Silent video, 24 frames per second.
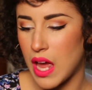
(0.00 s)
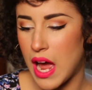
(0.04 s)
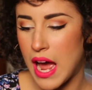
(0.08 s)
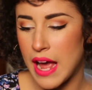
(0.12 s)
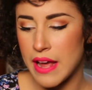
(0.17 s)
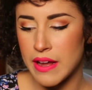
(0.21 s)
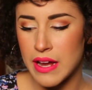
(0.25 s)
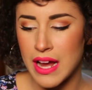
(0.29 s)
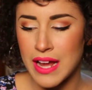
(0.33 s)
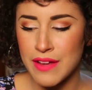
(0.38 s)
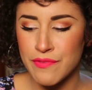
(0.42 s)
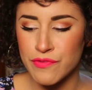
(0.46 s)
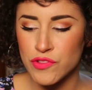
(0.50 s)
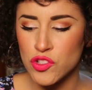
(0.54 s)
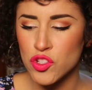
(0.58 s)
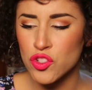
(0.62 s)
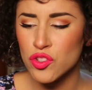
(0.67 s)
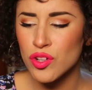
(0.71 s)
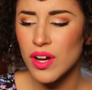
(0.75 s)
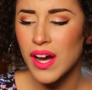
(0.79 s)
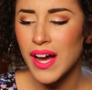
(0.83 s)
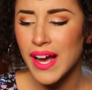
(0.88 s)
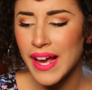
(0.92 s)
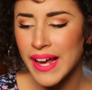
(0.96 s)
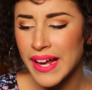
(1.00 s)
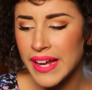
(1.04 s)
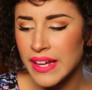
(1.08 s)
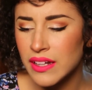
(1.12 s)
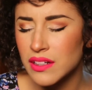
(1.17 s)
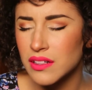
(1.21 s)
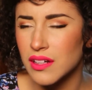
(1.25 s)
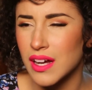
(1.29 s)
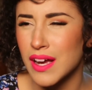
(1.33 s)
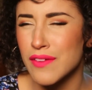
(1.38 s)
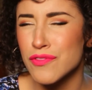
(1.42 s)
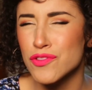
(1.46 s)
I've
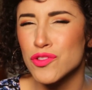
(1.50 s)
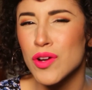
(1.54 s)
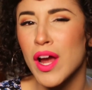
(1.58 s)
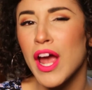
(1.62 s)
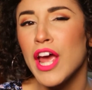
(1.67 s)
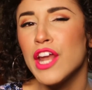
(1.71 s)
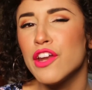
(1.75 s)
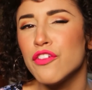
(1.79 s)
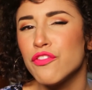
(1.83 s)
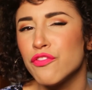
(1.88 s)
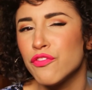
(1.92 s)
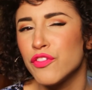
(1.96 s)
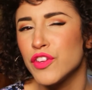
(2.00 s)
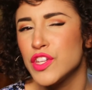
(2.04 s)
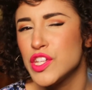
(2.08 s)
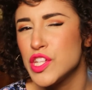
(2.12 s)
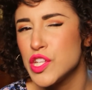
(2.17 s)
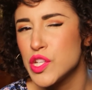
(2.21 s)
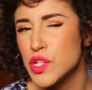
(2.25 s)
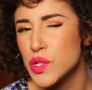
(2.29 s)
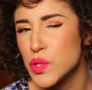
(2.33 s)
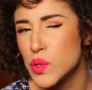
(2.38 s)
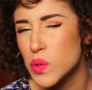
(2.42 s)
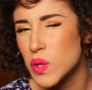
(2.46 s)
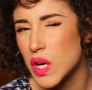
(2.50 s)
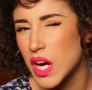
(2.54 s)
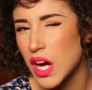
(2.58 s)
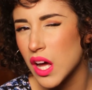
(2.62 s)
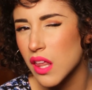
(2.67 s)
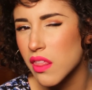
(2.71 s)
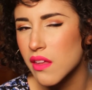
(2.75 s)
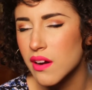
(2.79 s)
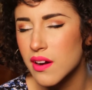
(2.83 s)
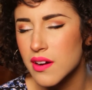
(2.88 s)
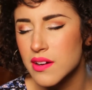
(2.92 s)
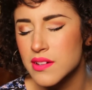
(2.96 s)
tried a few
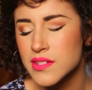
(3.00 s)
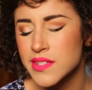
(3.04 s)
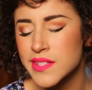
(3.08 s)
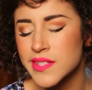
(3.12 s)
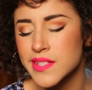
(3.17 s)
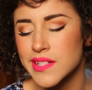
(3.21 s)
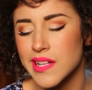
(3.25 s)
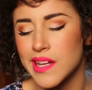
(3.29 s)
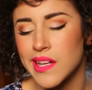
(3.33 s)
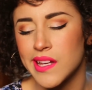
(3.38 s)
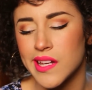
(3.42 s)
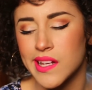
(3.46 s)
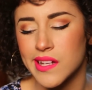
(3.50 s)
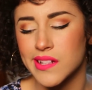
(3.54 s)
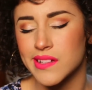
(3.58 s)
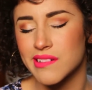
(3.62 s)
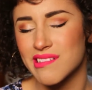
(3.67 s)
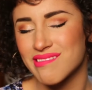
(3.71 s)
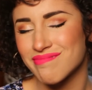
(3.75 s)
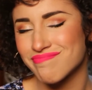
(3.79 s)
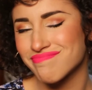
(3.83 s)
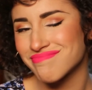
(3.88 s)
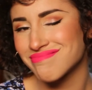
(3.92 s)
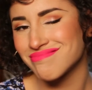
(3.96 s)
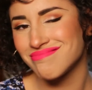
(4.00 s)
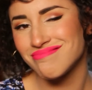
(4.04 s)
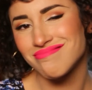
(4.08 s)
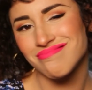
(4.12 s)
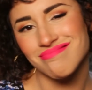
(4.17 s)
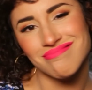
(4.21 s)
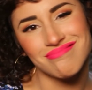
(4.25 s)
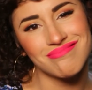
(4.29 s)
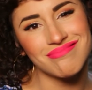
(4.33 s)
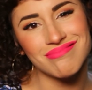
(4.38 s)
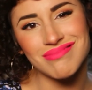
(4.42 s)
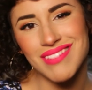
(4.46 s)
others and
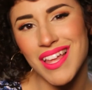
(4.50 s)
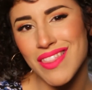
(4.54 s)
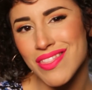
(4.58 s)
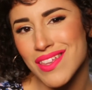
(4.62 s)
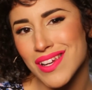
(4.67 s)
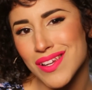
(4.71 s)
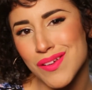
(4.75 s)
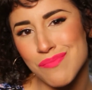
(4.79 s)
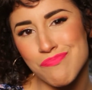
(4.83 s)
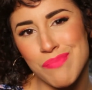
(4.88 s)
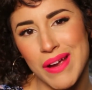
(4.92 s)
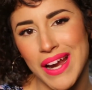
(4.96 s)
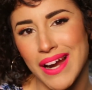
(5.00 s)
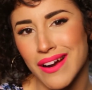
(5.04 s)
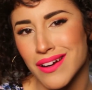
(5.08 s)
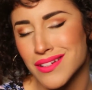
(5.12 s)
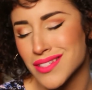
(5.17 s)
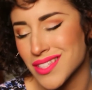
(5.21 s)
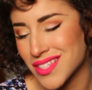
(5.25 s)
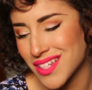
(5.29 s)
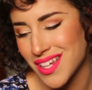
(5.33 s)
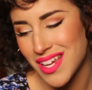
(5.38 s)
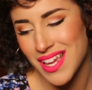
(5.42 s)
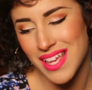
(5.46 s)
nothing compares.